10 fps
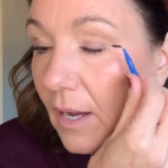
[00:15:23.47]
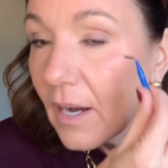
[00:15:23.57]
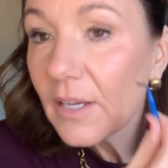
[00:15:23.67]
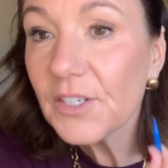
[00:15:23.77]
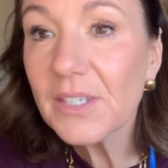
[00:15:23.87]

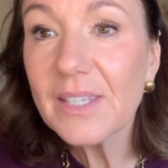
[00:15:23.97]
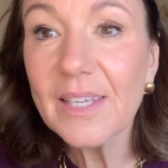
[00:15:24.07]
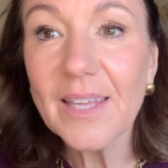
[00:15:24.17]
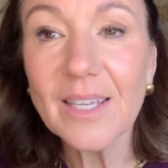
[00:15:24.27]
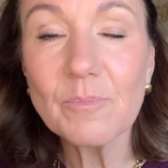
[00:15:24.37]
I just think
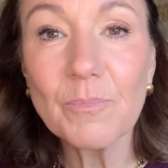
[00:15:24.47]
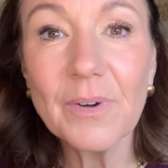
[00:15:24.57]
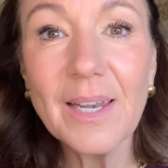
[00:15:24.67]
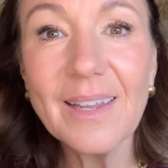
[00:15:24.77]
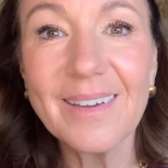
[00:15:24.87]
that's
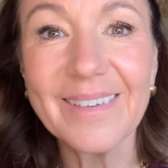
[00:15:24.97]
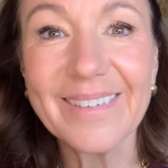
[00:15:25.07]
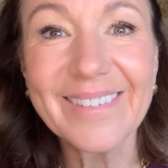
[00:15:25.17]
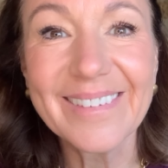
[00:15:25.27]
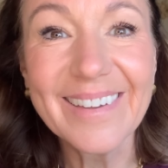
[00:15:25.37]

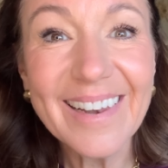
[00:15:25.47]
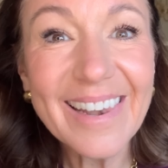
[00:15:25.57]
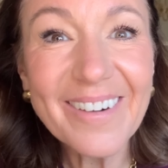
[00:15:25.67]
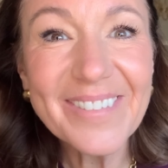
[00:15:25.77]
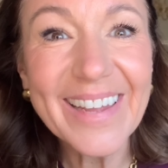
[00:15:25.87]
brilliant.
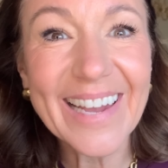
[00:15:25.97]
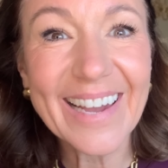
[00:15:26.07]
Love it.